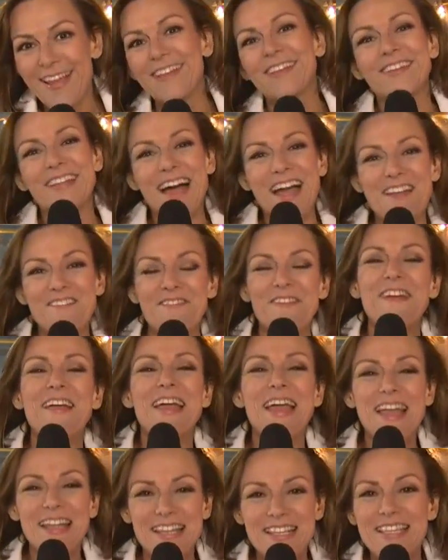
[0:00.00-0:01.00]
Live
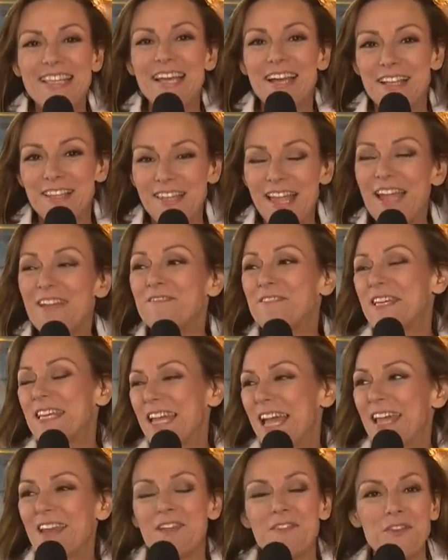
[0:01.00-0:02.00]
uh, live
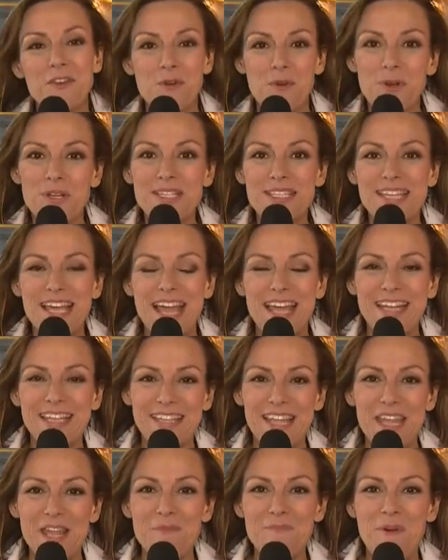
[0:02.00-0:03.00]
tonight on the north side in
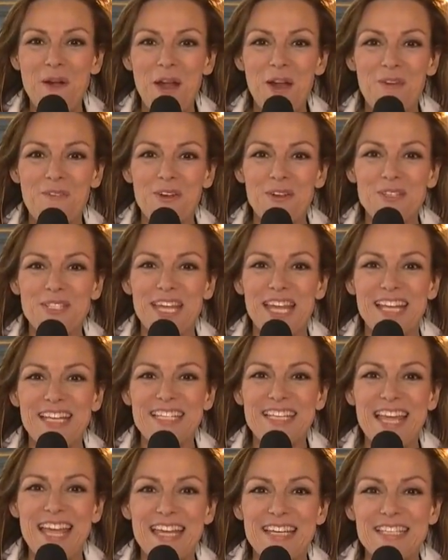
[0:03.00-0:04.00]
Lincoln Park. Roseanne
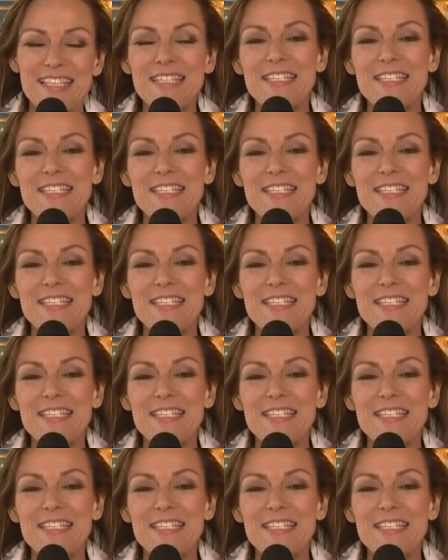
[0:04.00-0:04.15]
Tellez,